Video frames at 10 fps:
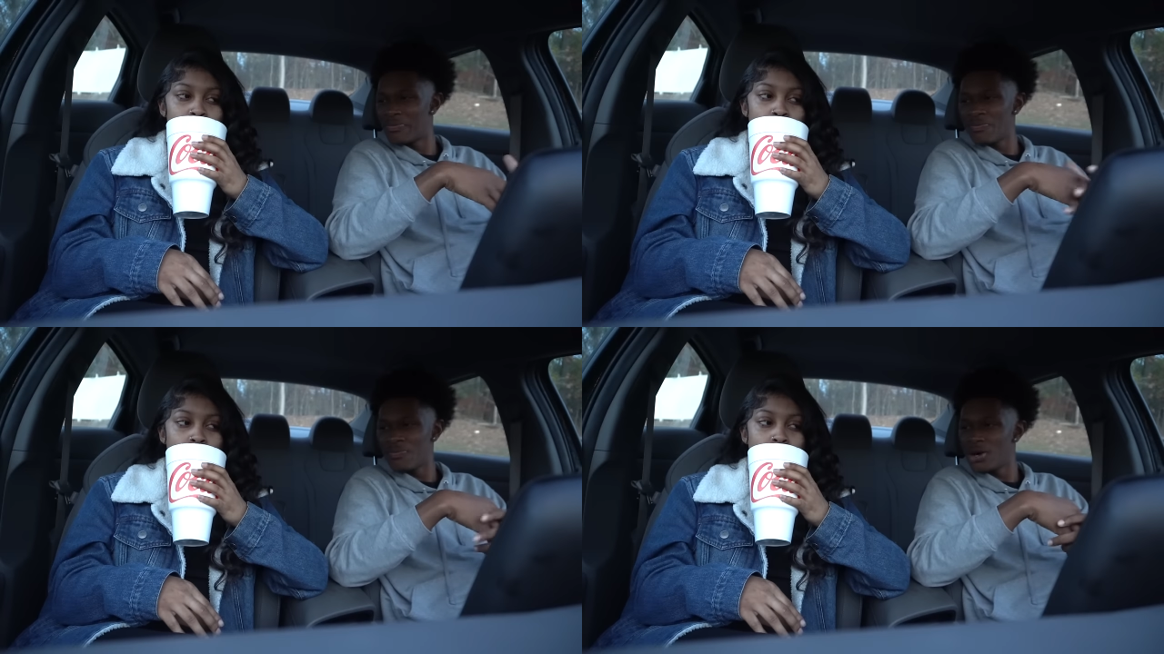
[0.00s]

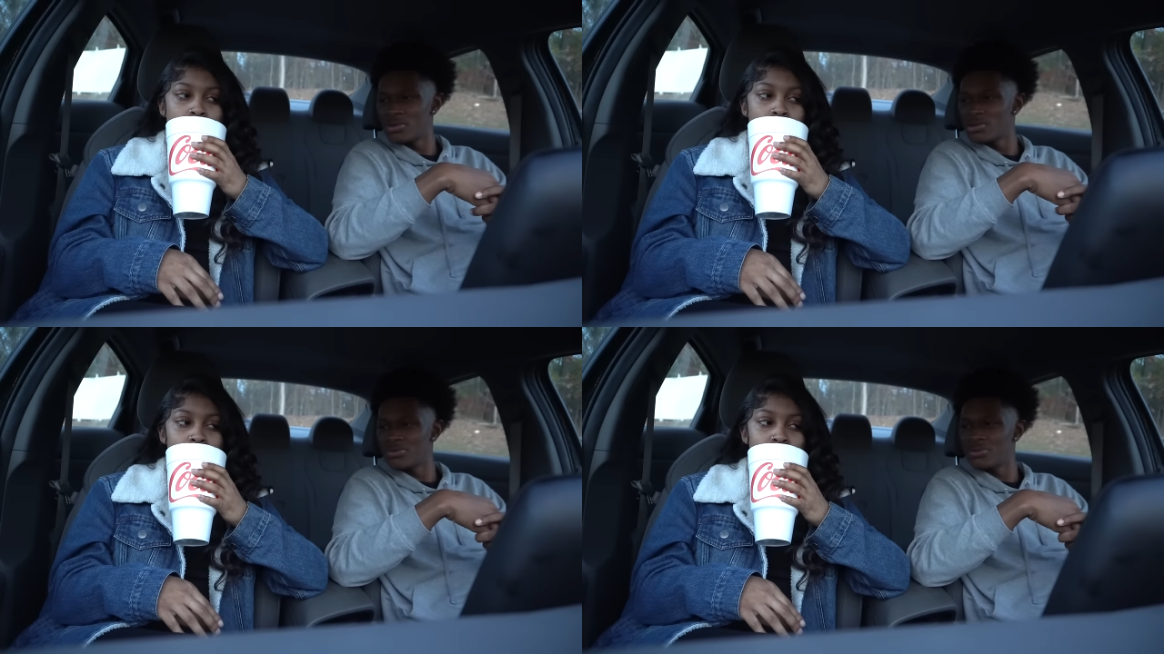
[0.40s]
Speaker 1: to fuck
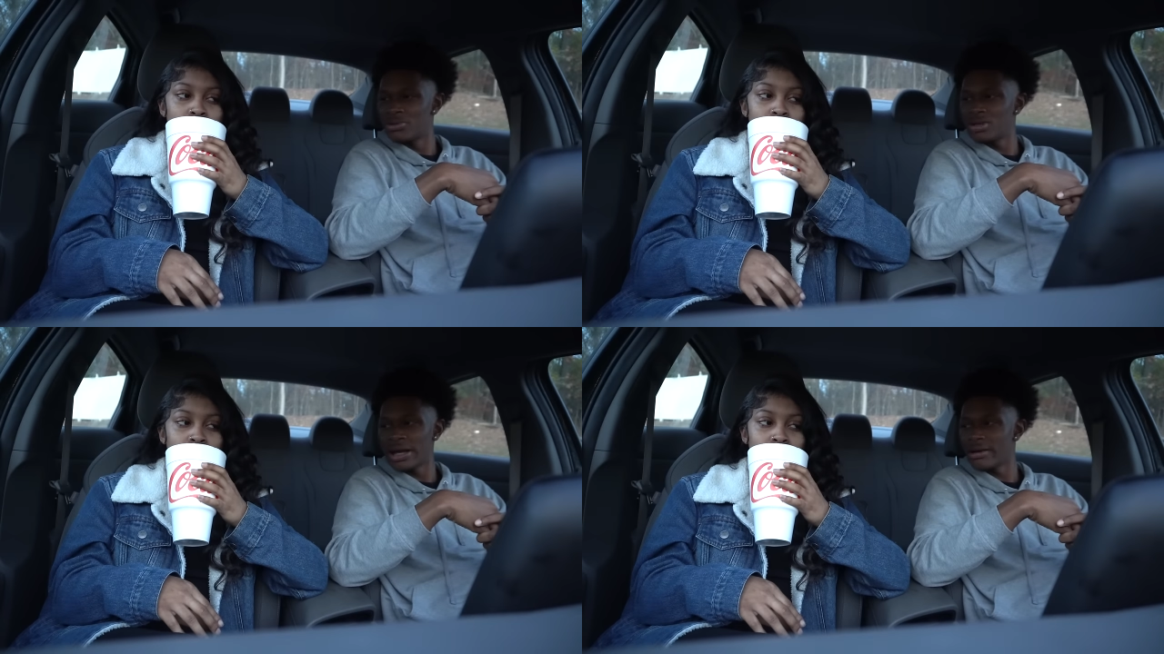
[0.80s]
with you for
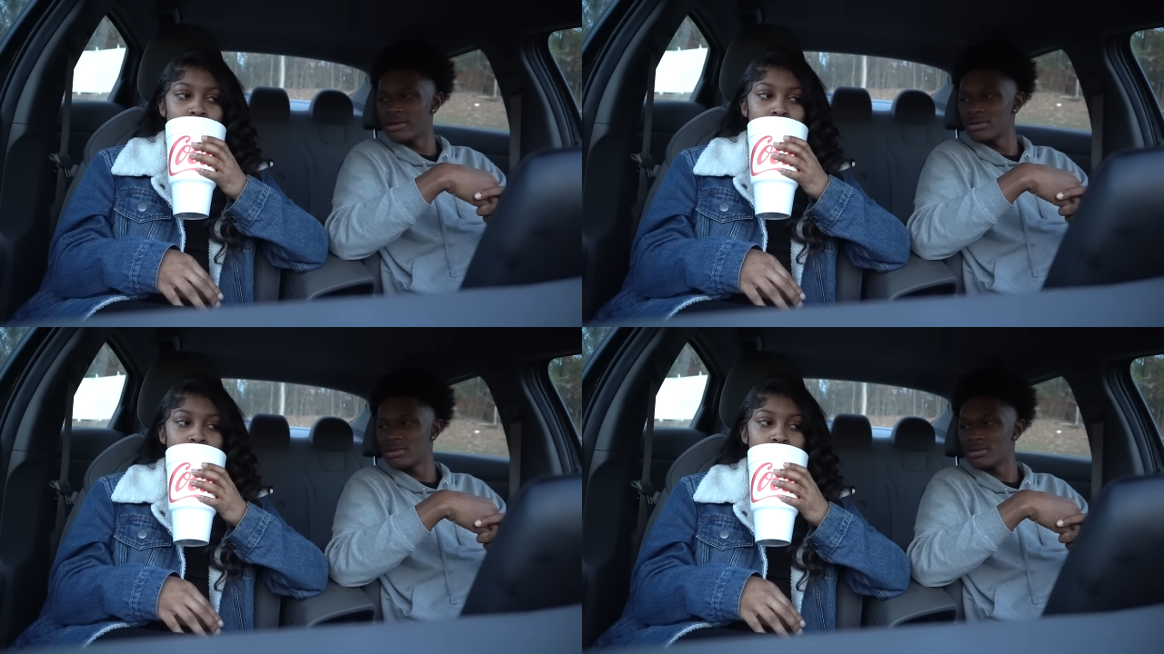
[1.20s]
real. Like,
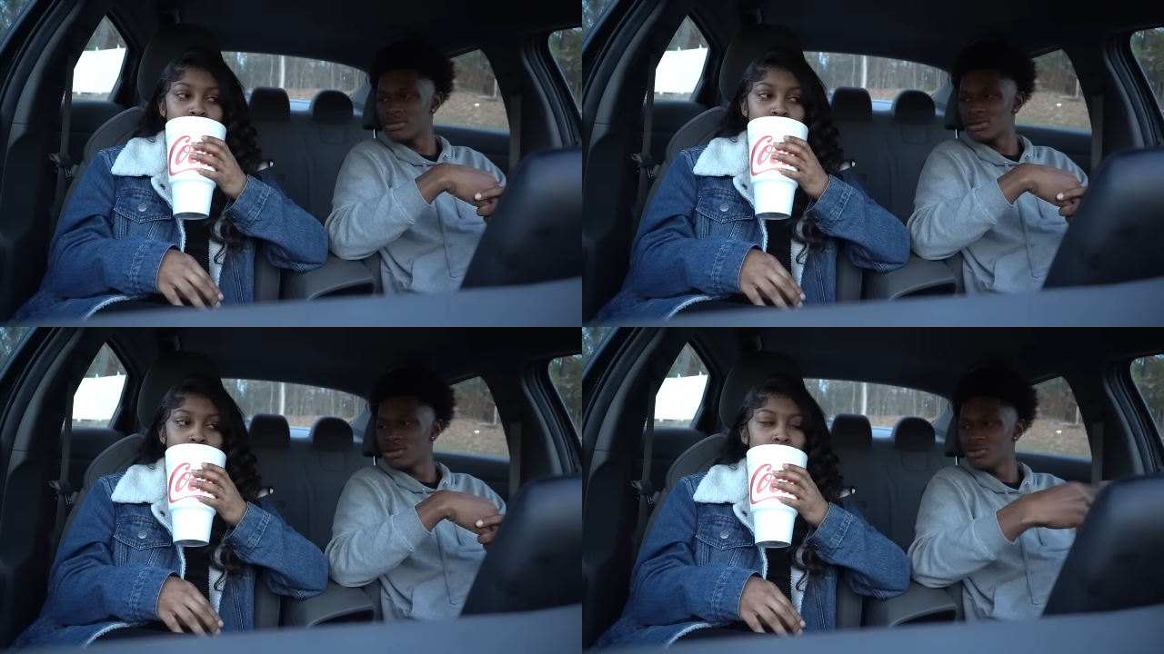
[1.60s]

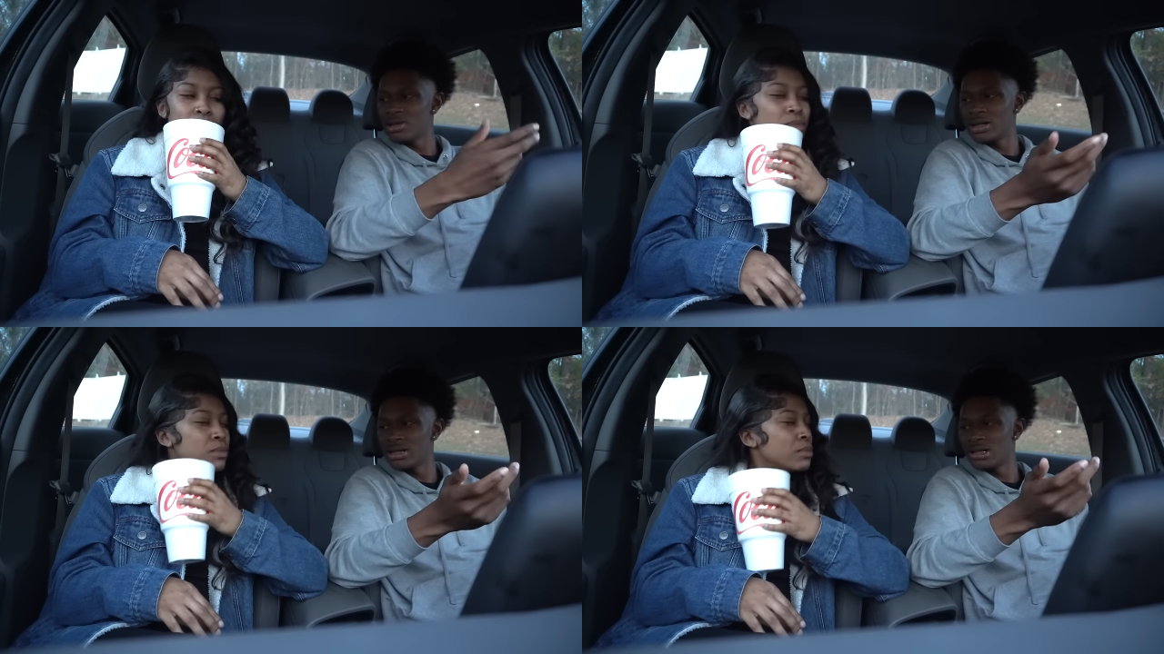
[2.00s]
you
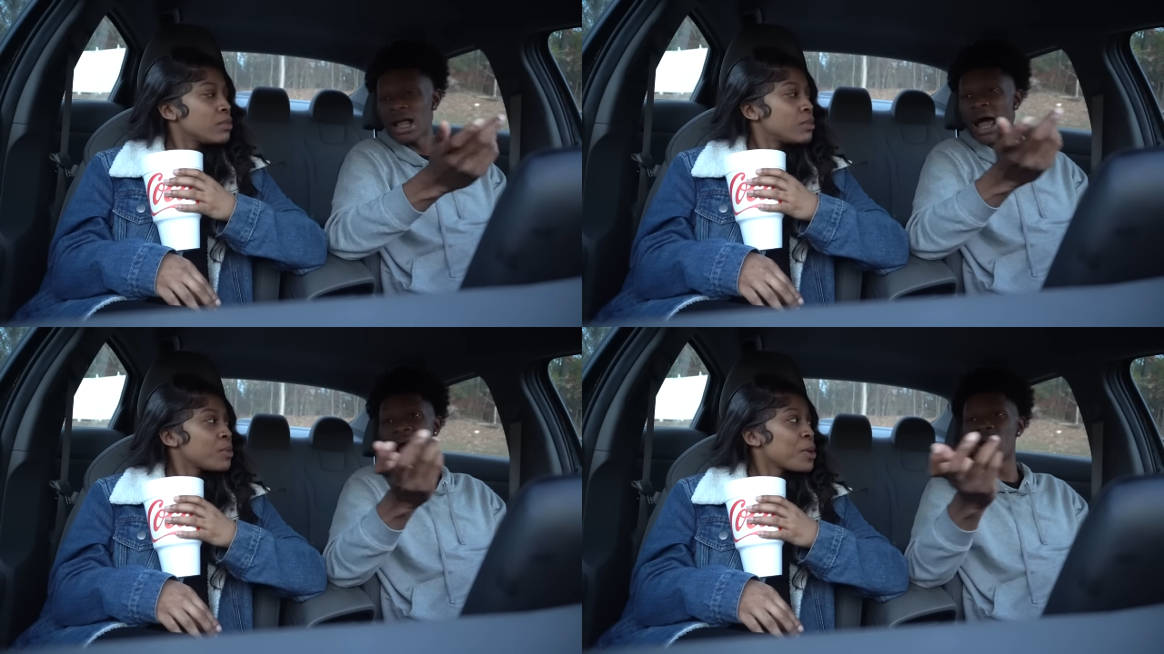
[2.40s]
ugly.
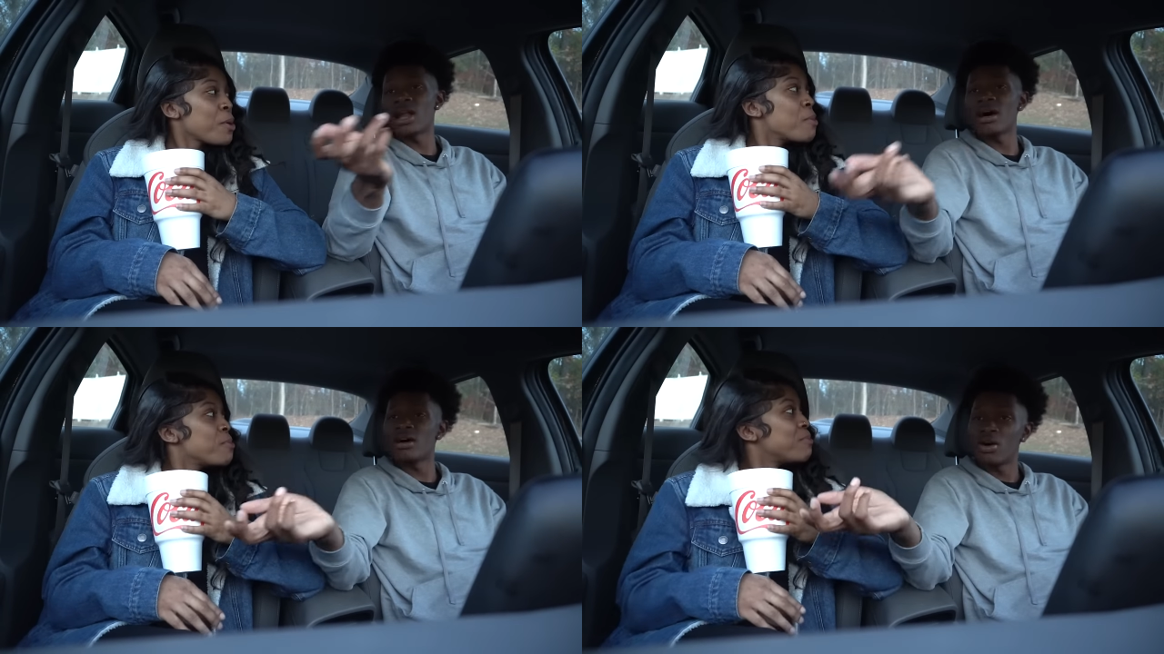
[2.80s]
Like,
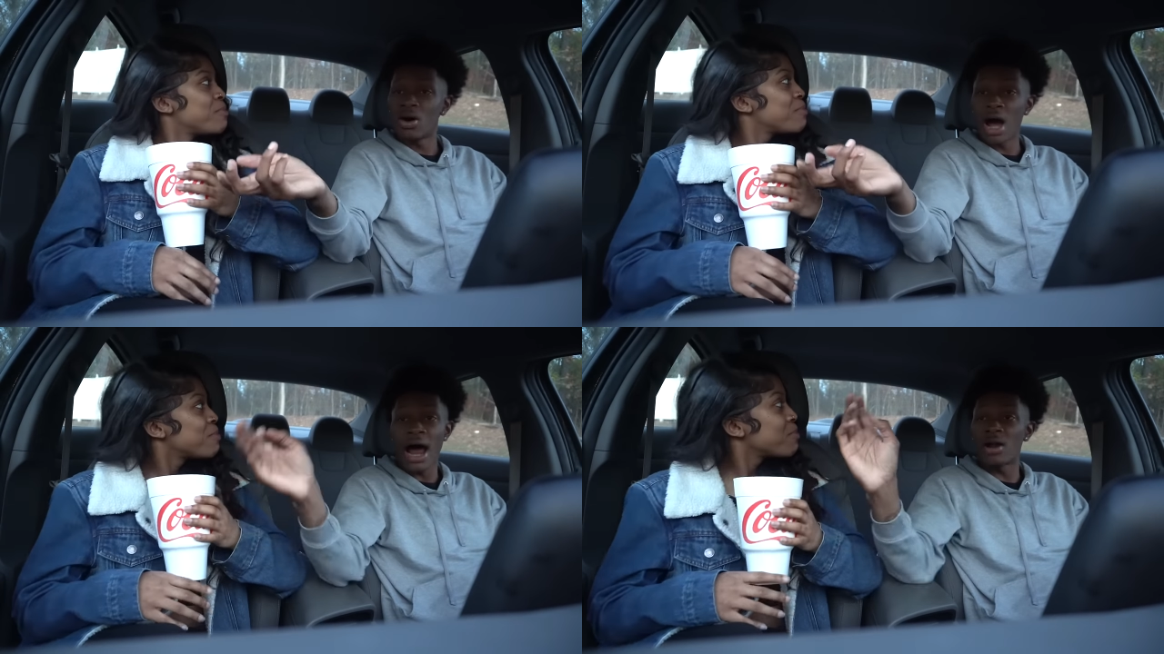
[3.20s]

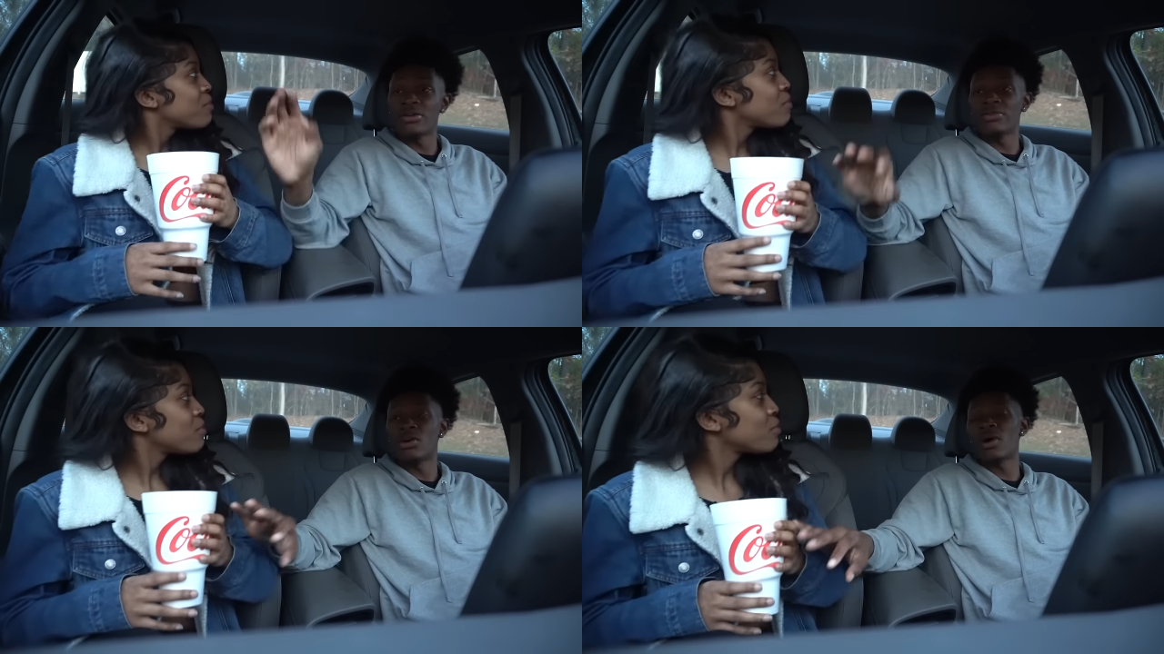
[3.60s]
I don't
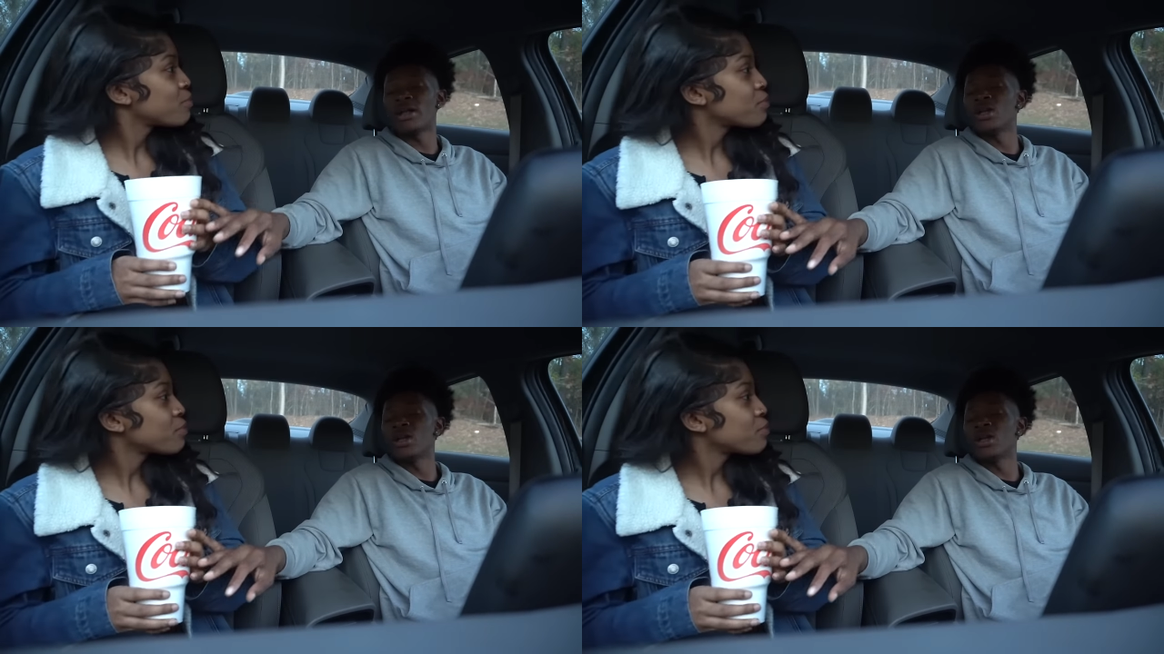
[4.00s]
even know why.